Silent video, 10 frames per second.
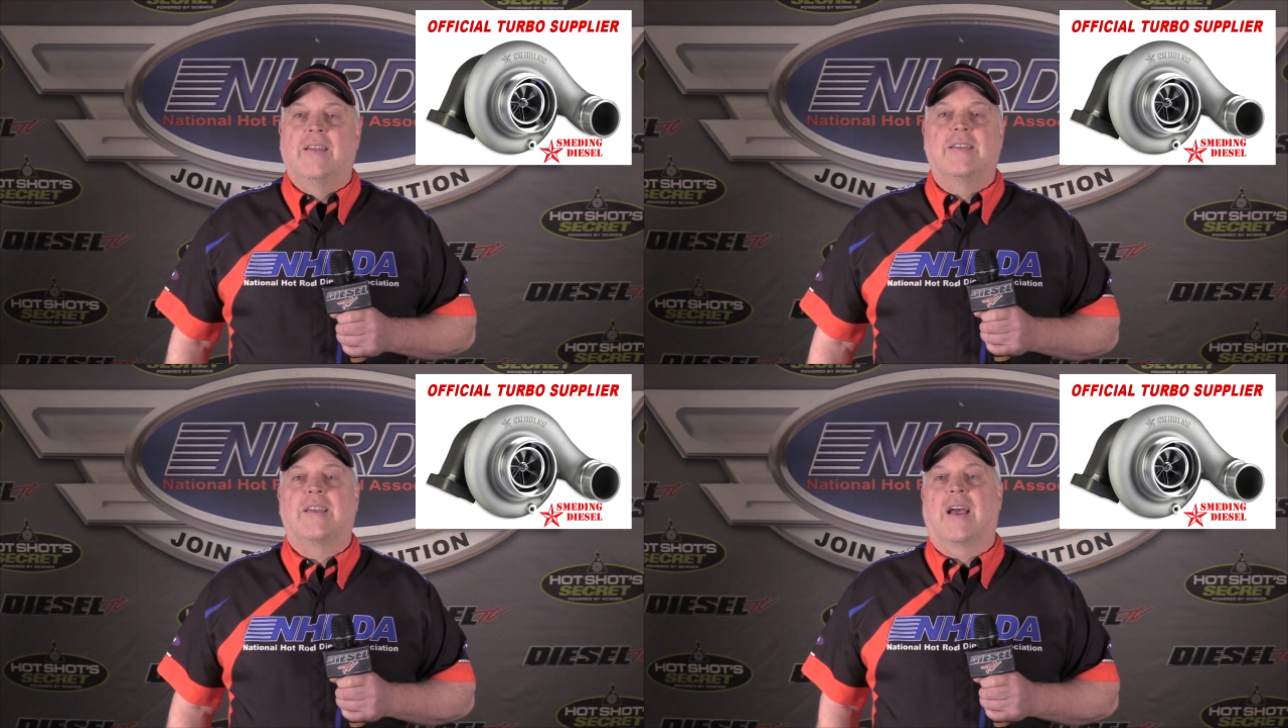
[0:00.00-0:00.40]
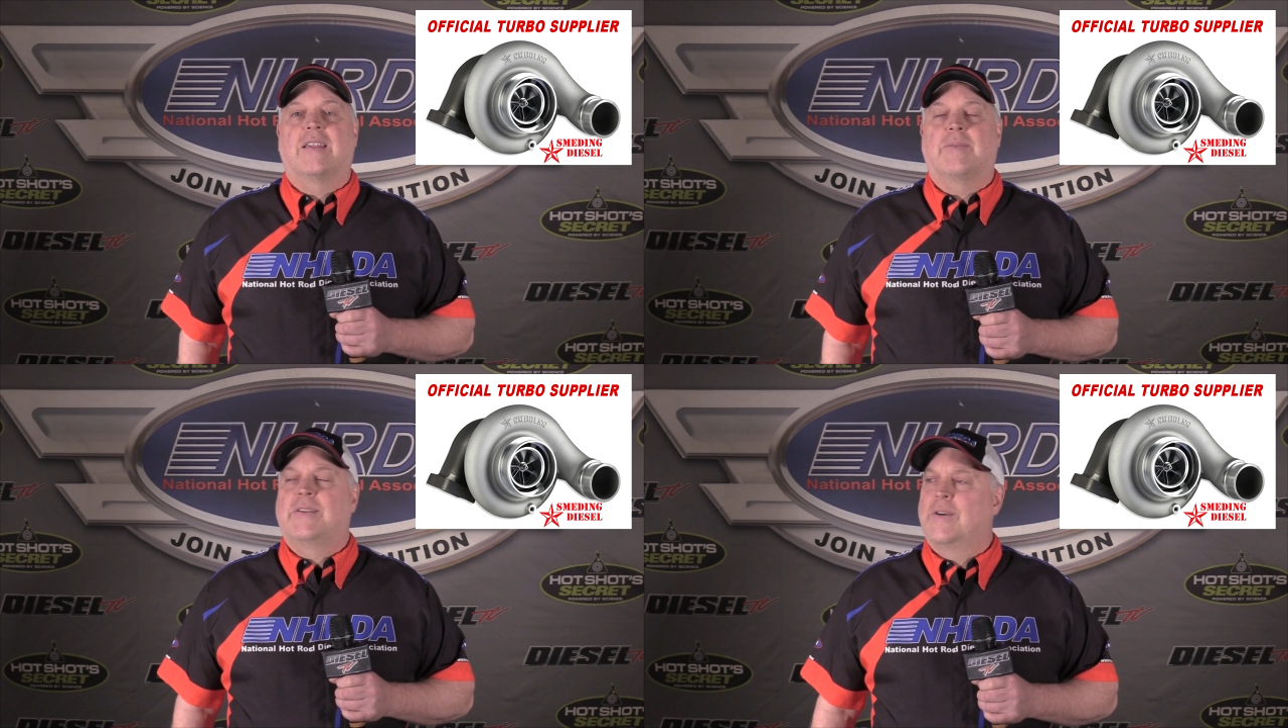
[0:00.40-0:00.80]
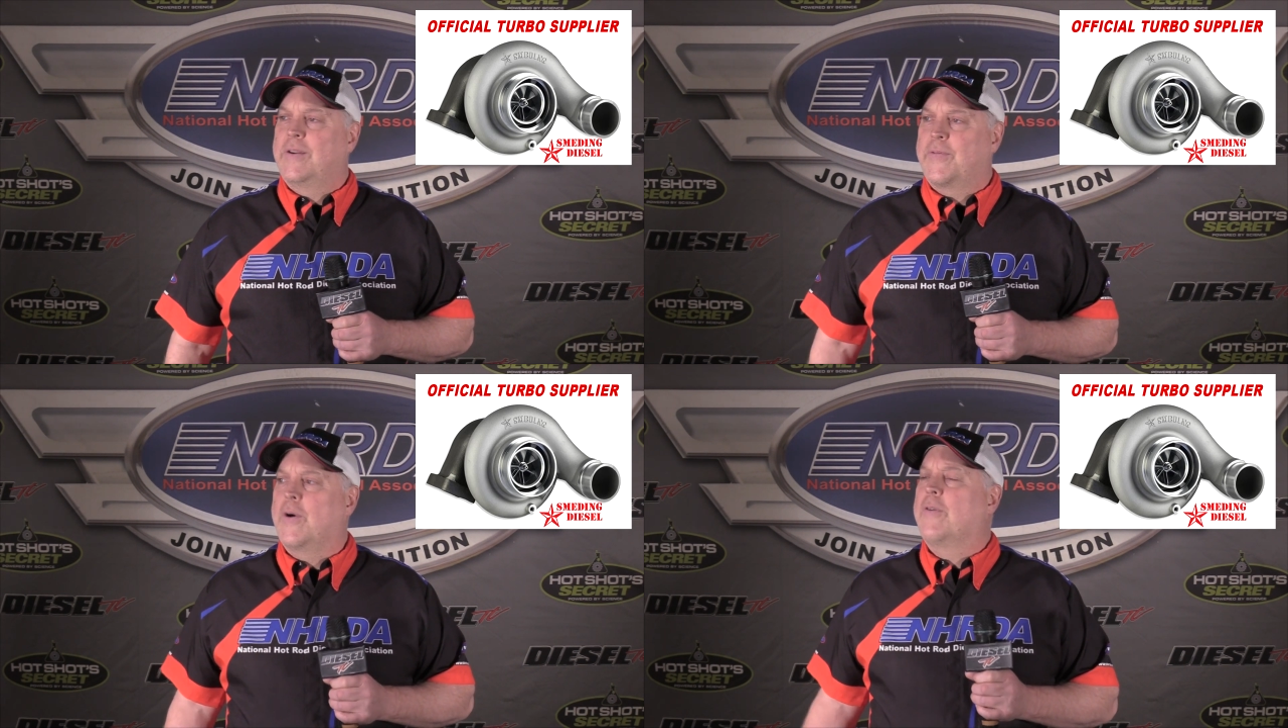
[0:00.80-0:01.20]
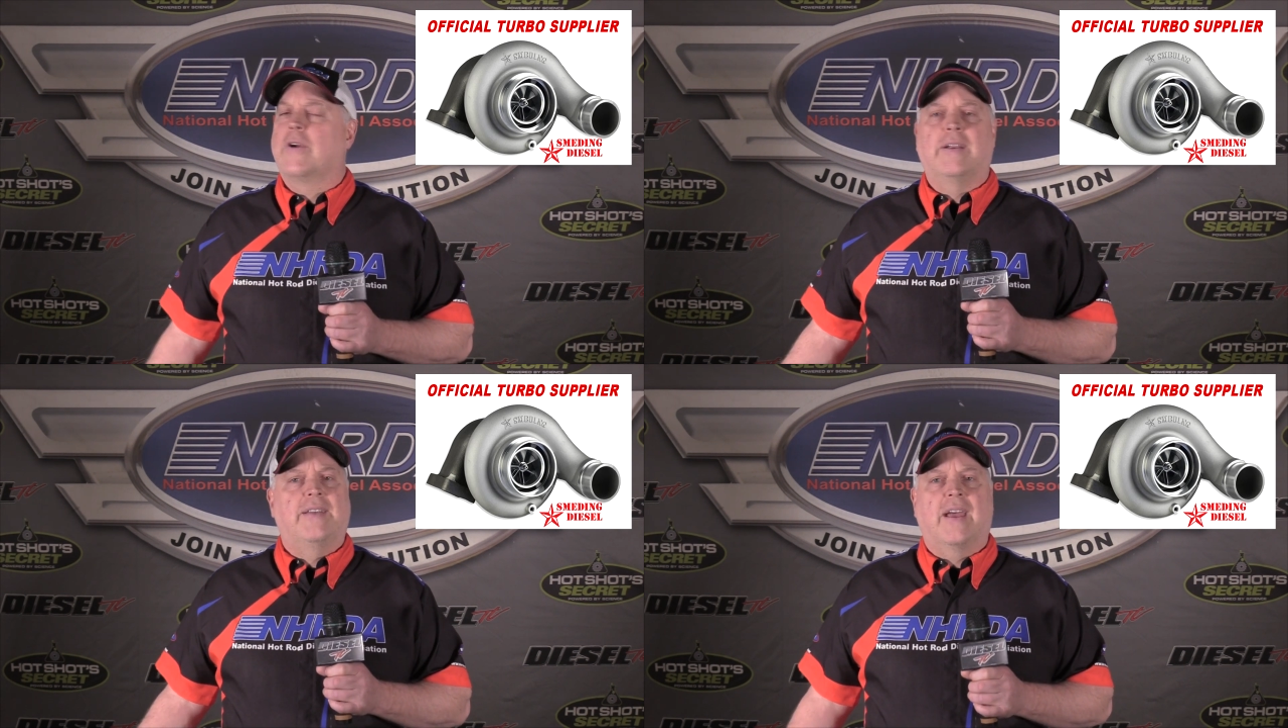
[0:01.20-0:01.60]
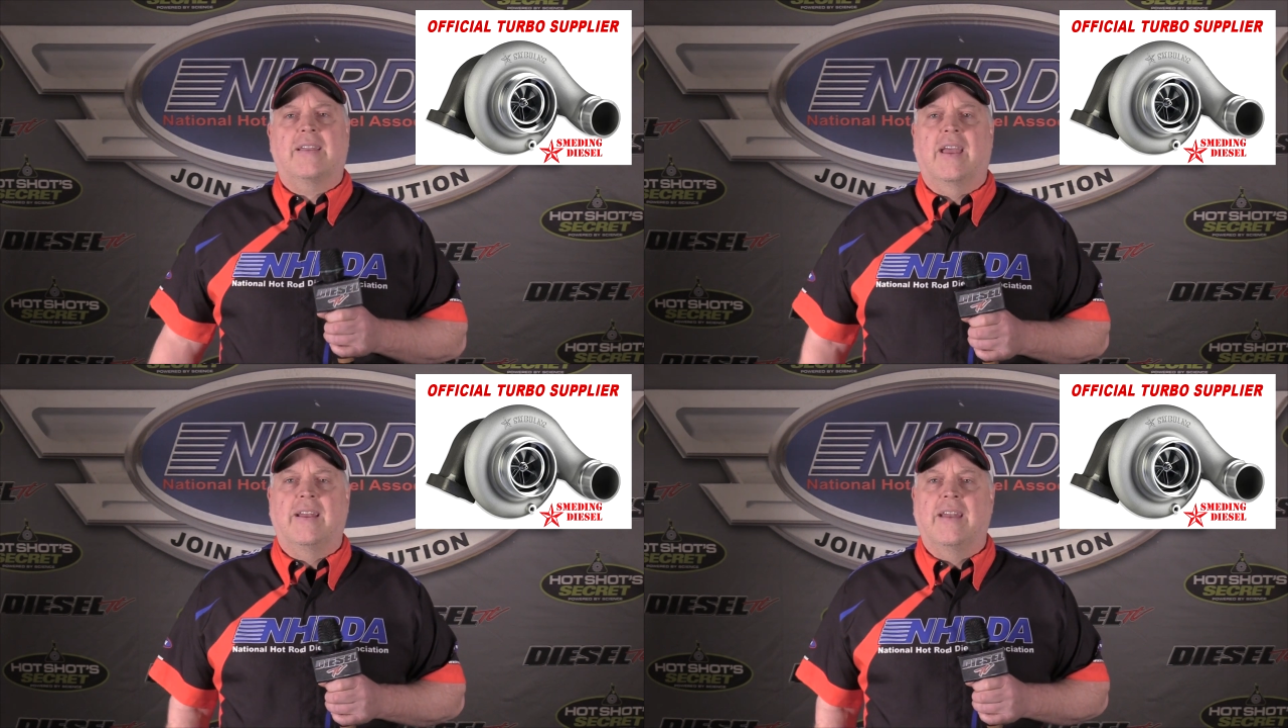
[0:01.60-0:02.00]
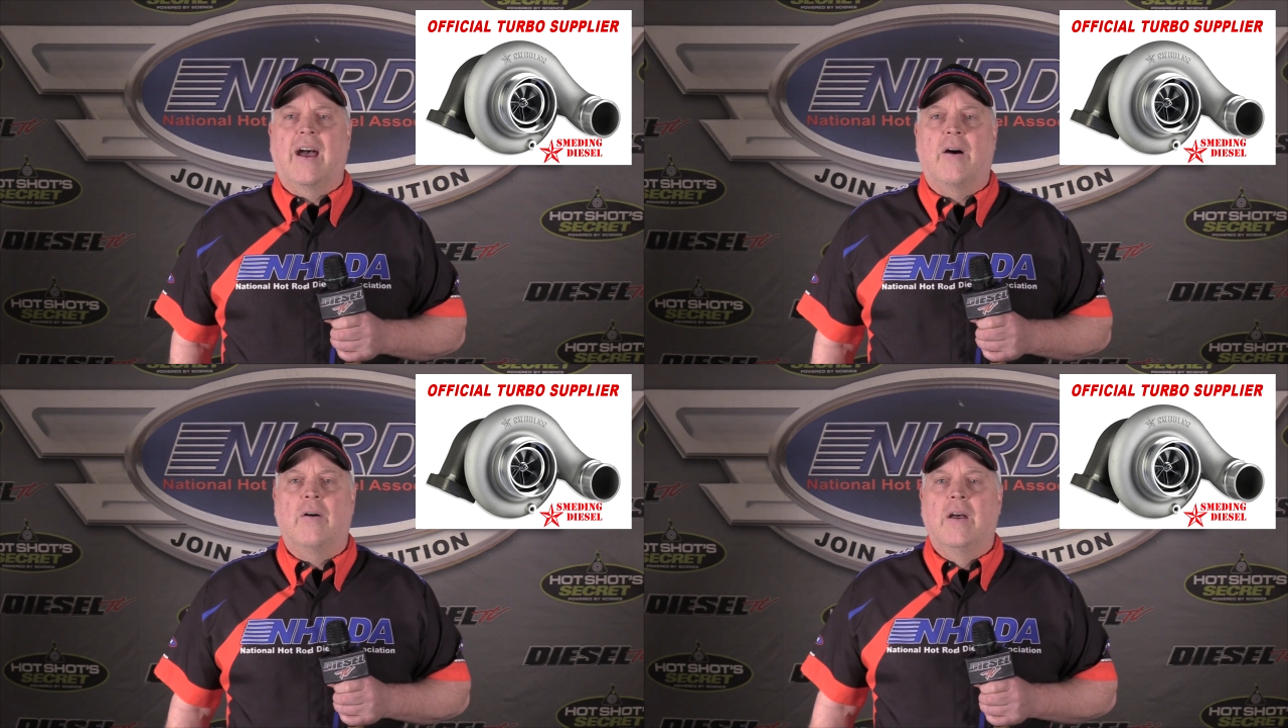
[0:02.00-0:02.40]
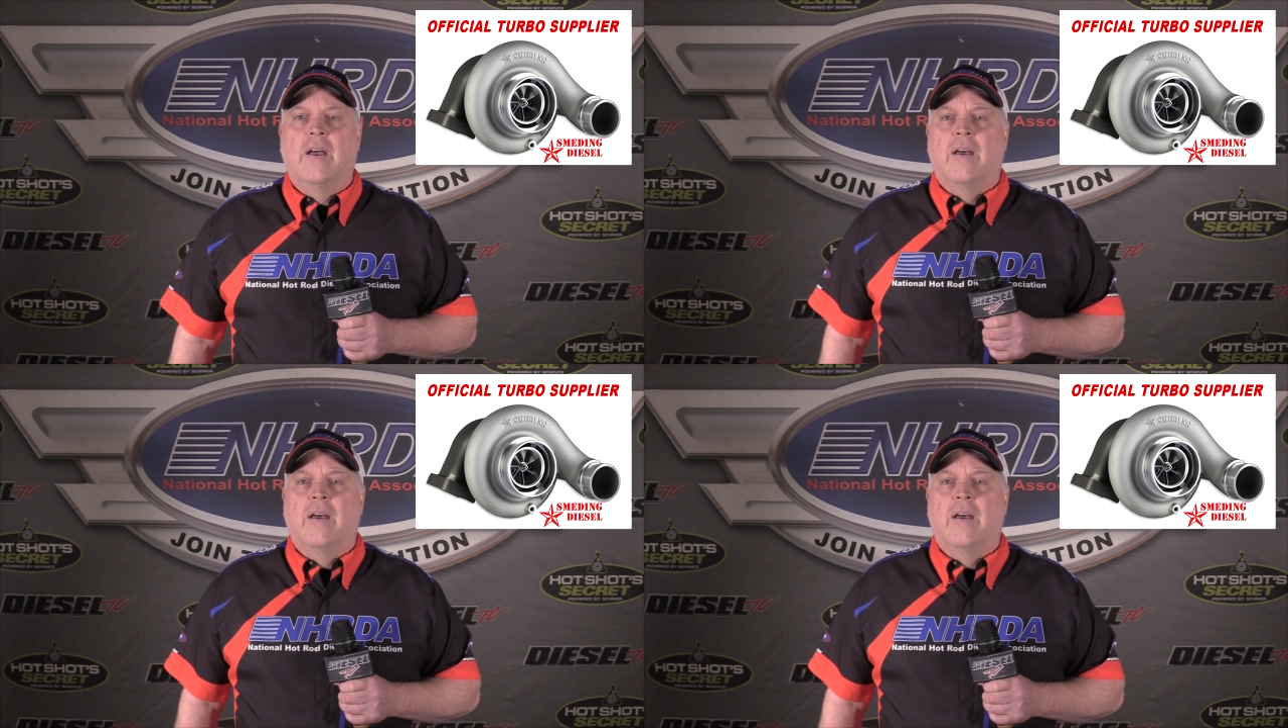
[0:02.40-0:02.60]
These guys have been doing it for over a decade now.